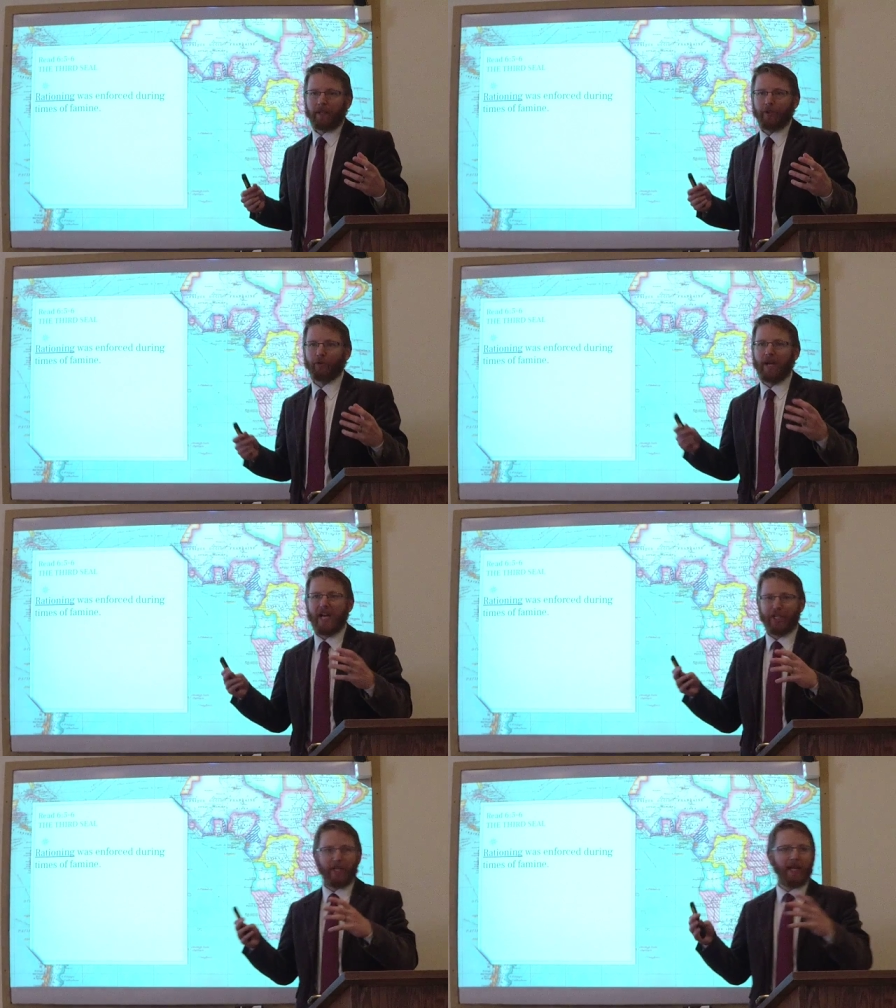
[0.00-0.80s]
You're
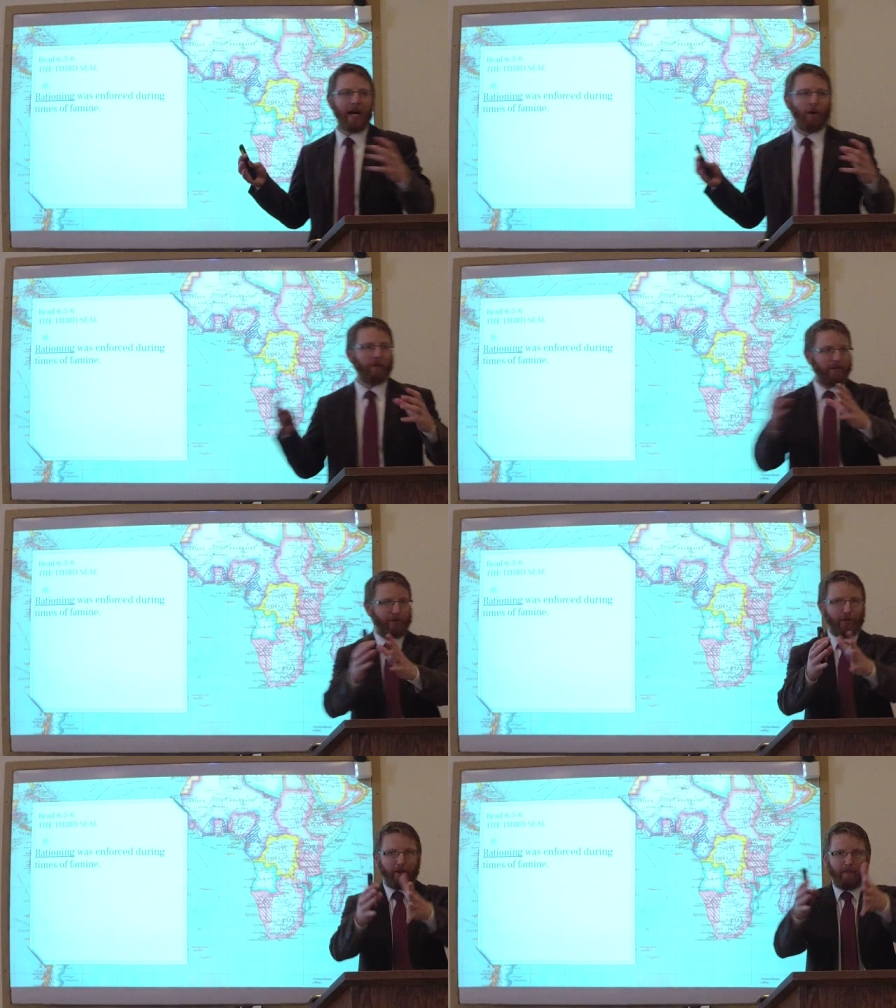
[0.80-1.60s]
rationing out
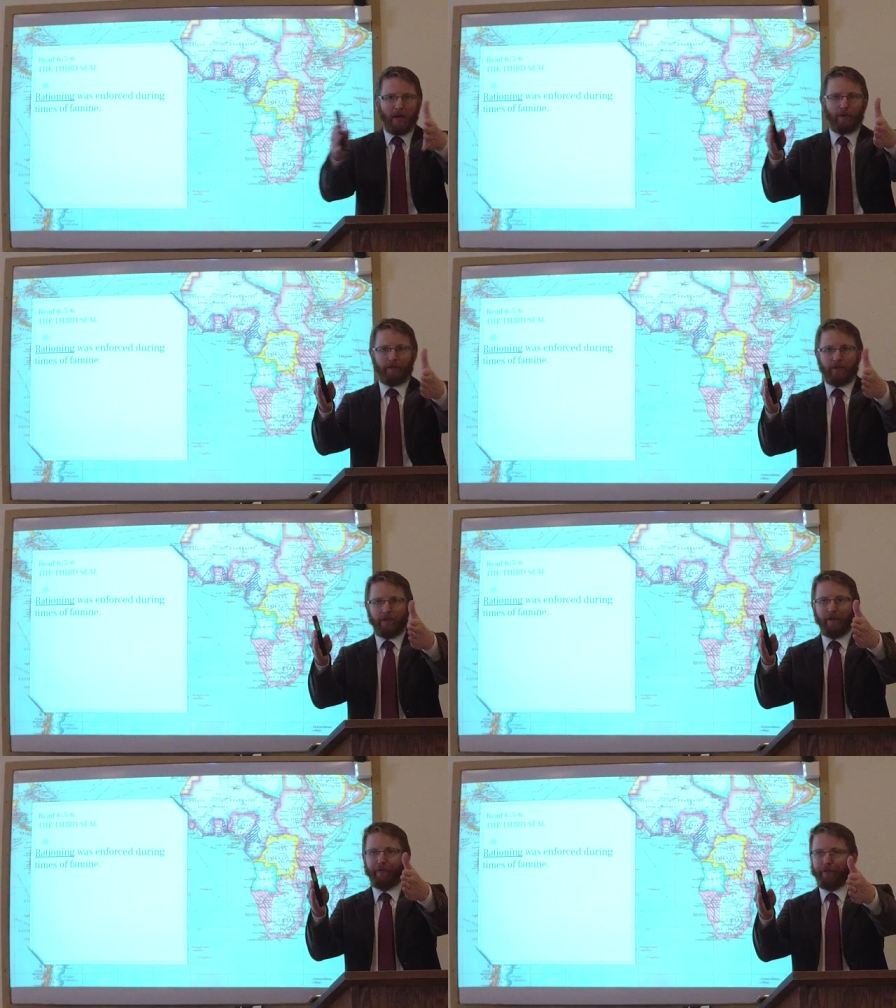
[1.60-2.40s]
certain amounts
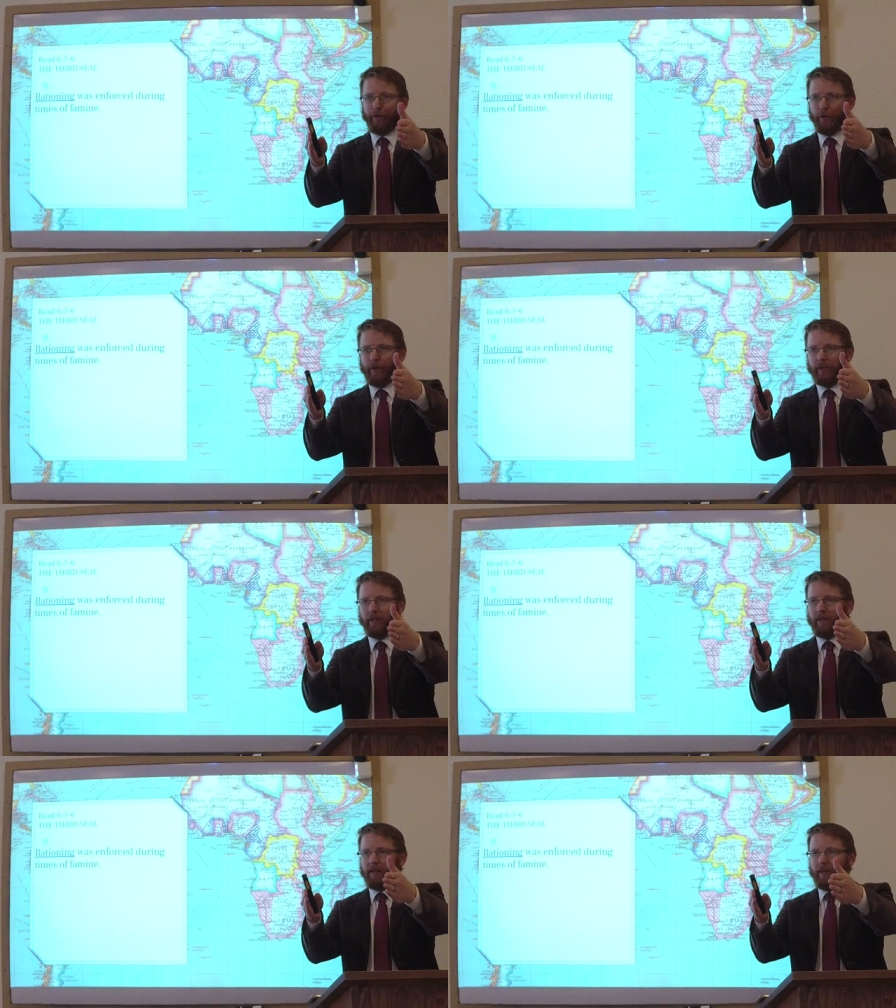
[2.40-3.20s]
of food
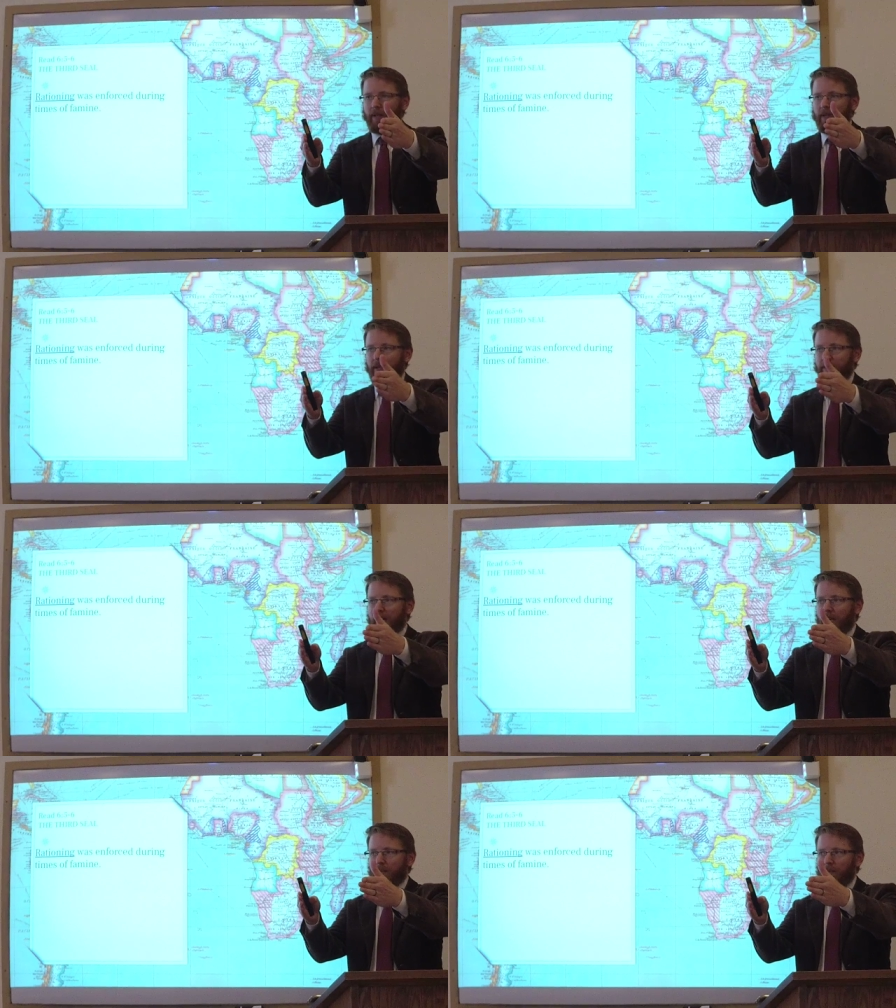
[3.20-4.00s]

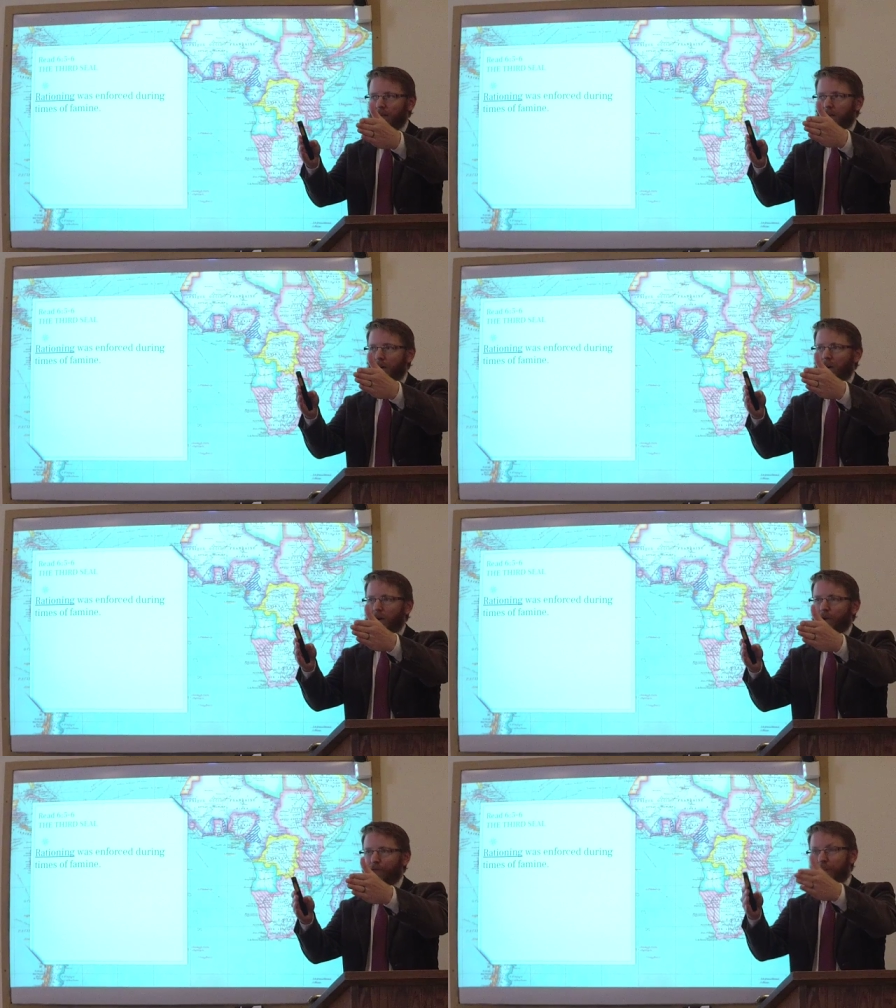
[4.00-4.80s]
that
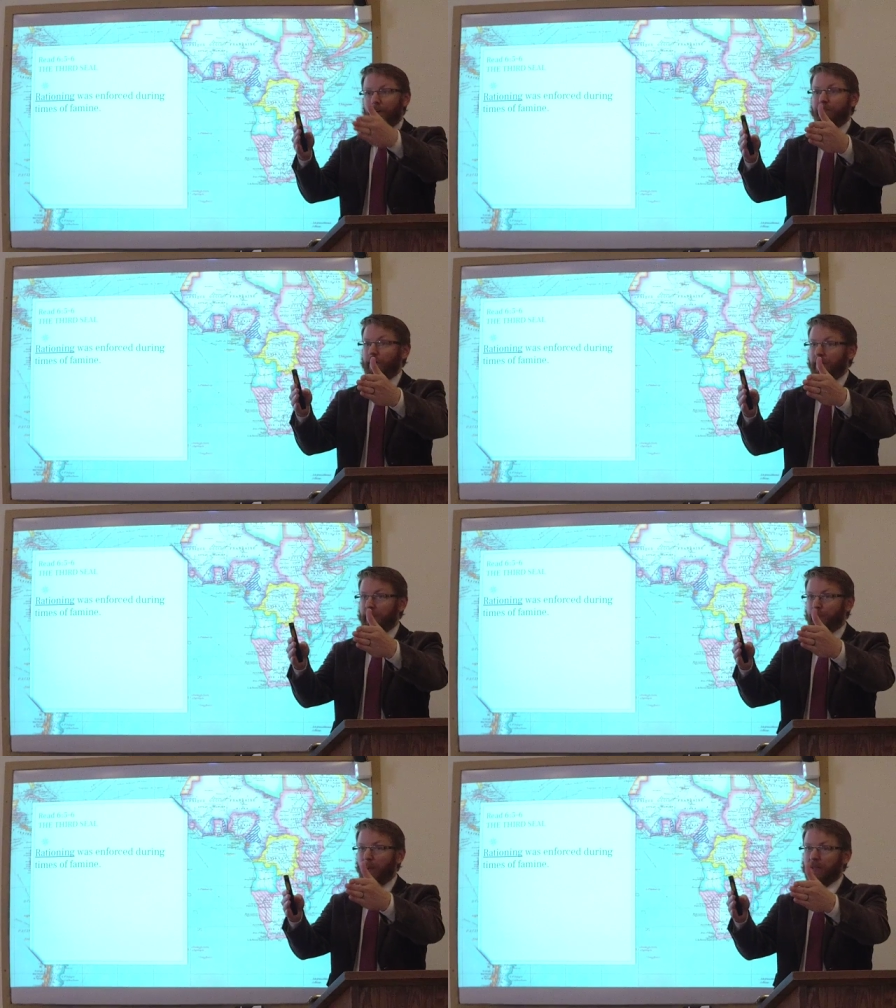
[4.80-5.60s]
are very, very
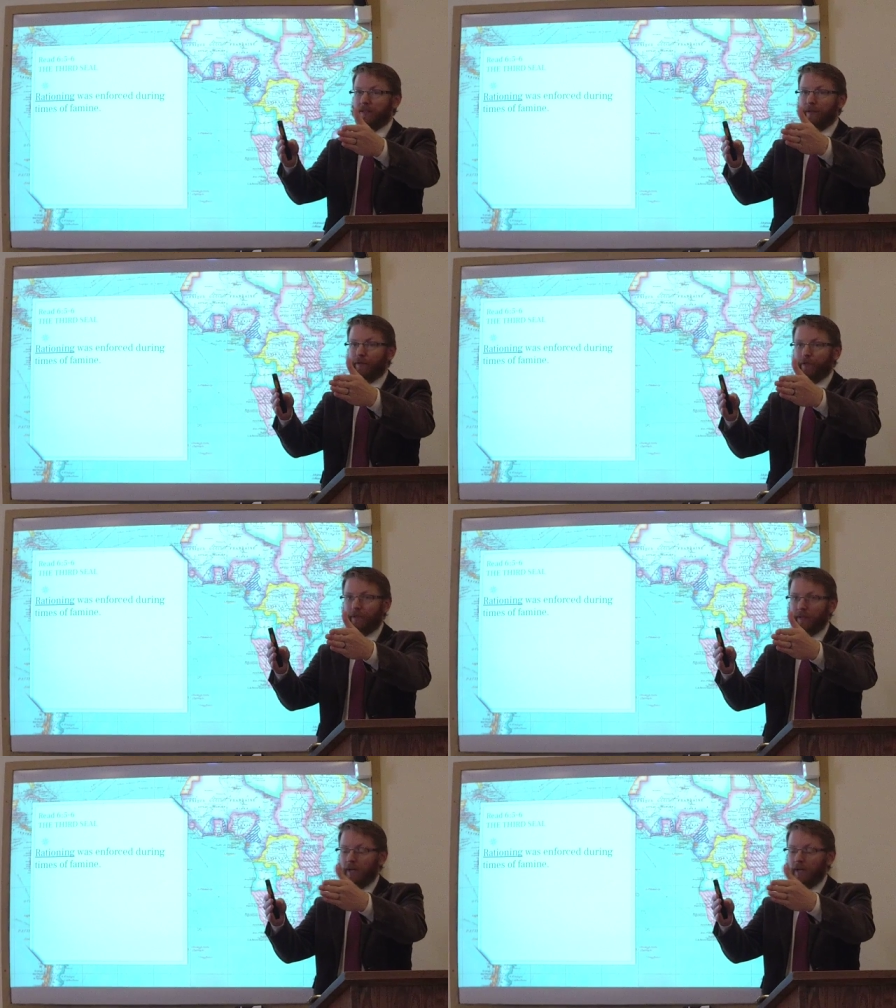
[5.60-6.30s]
expensive.